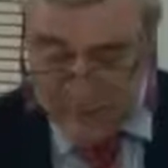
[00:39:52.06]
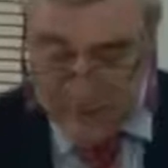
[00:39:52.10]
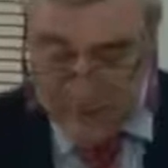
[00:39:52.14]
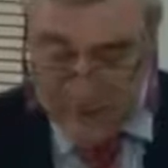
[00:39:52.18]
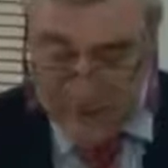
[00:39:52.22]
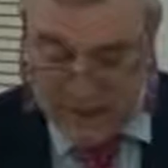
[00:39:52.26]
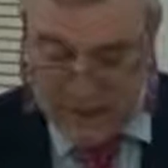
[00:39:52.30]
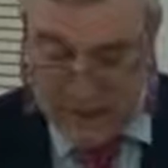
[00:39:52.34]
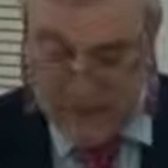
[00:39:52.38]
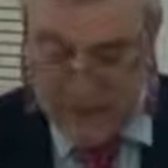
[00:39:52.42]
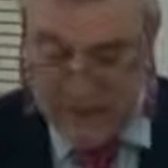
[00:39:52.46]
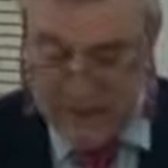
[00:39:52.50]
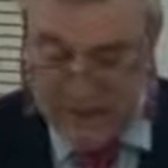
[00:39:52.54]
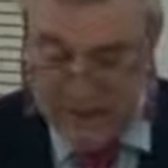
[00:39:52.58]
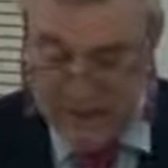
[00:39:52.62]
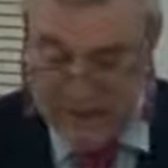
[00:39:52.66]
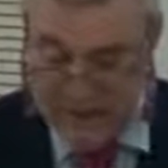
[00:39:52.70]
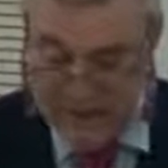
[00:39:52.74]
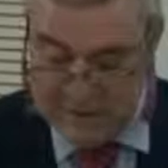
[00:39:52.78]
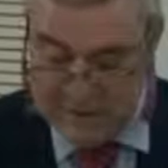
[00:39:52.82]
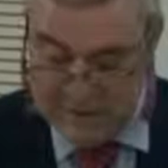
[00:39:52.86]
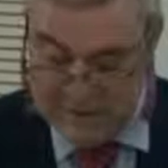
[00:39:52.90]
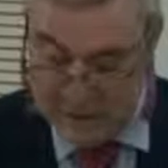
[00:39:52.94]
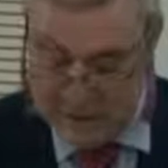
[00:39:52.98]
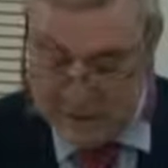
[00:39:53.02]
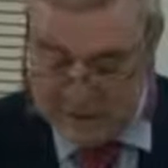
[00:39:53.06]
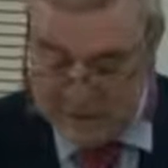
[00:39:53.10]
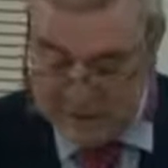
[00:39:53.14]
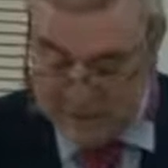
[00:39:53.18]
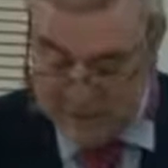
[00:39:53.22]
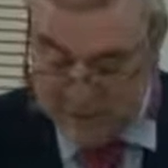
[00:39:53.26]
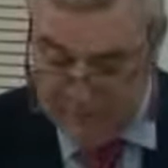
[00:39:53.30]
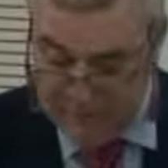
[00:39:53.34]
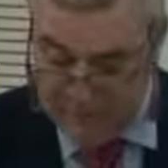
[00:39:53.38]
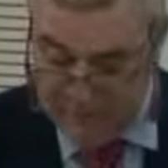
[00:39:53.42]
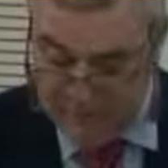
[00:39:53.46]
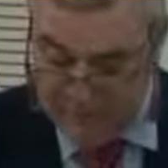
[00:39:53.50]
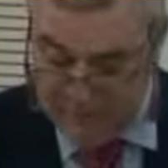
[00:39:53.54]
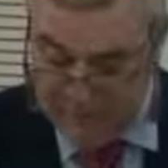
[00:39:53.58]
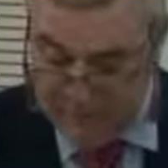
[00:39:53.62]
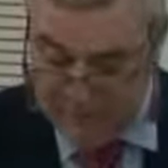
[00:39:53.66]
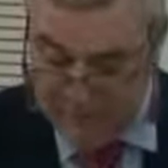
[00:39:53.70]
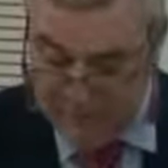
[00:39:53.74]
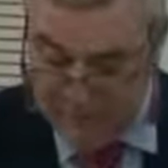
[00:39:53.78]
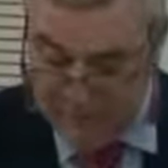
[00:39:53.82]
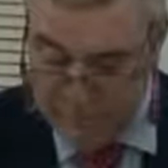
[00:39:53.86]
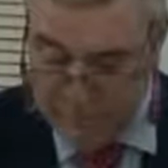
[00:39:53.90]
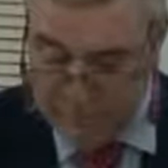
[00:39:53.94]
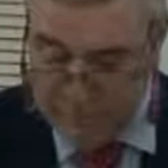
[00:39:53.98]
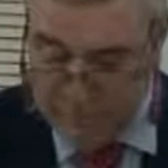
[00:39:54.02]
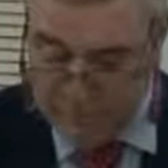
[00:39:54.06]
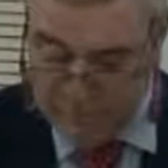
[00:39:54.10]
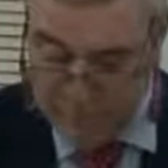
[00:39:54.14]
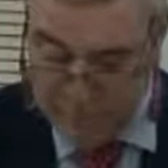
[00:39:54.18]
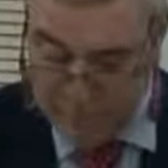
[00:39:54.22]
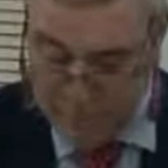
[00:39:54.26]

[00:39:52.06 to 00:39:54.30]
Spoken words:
their leagues and development